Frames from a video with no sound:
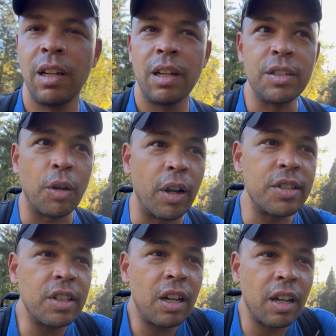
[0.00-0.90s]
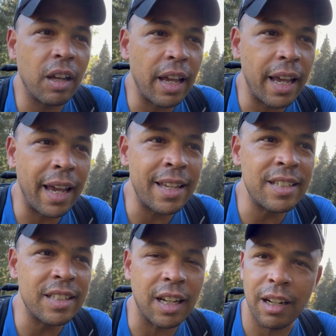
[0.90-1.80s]
So I saw
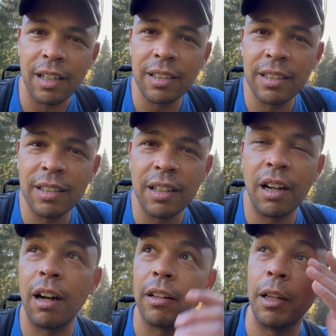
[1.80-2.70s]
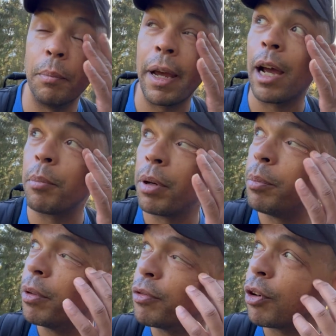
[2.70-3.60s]
Esthal on the map
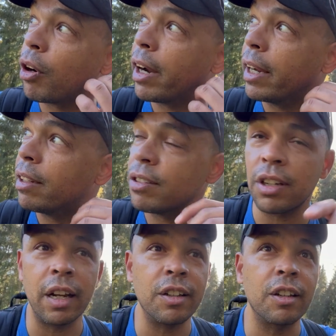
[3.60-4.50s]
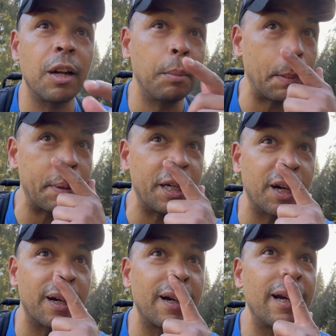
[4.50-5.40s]
before I decided to come up here.